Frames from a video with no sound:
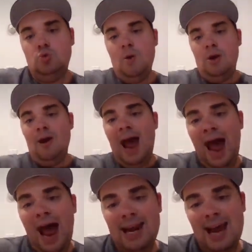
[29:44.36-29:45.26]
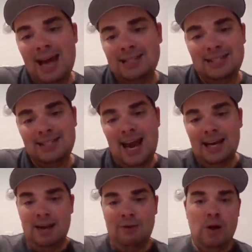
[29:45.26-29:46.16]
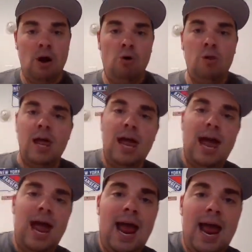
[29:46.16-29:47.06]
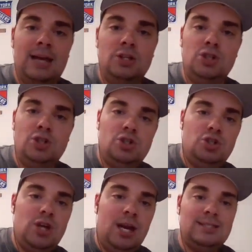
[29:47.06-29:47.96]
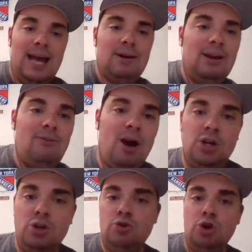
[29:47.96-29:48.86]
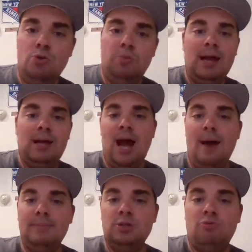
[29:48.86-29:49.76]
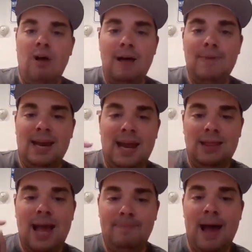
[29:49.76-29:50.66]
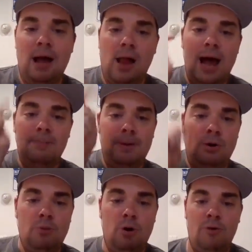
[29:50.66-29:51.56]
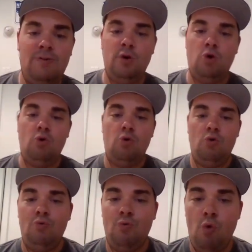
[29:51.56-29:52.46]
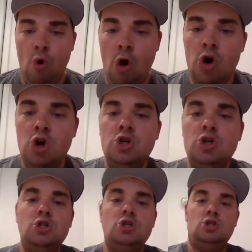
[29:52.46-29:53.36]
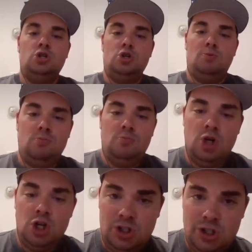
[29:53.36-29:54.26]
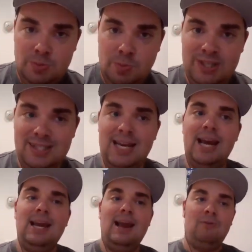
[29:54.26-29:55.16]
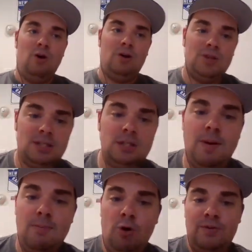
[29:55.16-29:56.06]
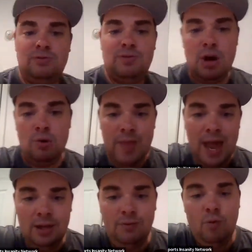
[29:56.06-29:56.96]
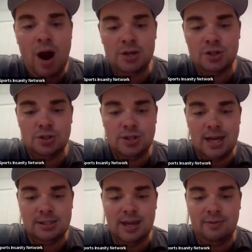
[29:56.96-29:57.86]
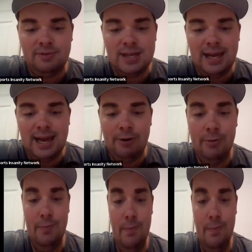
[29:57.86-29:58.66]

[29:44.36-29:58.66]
Twitter at @SInsanityReal, and check us out here on YouTube. Like, comment, subscribe, and hit that bell. I'm Bill Murphy for Sports Insanity Network. This has been Murphy's View. Thank you for watching. Stay safe and take care.